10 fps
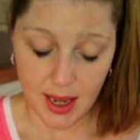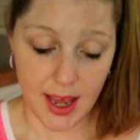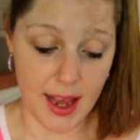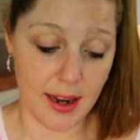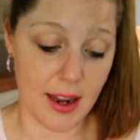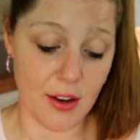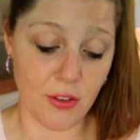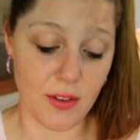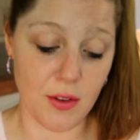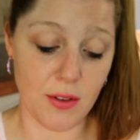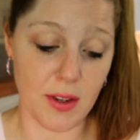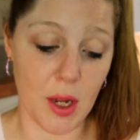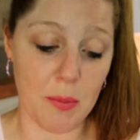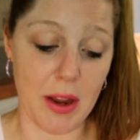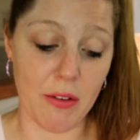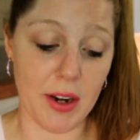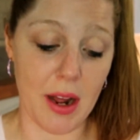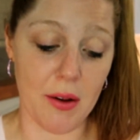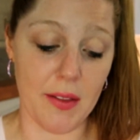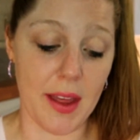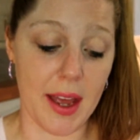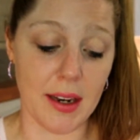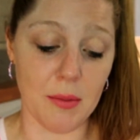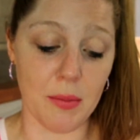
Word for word: and I just used it up every now and then.